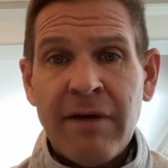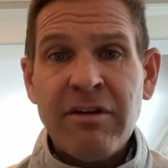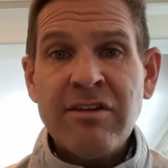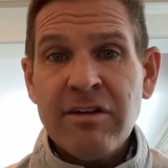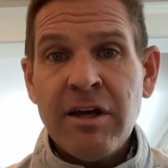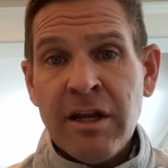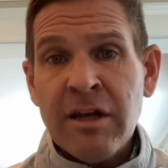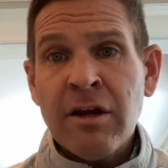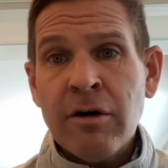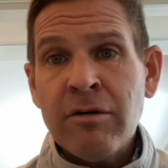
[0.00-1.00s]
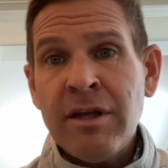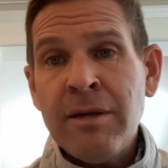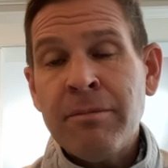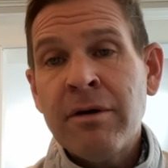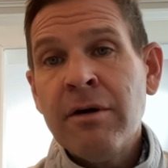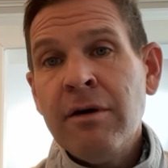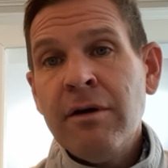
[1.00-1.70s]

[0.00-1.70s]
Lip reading: I mean, obviously he didn't go deep,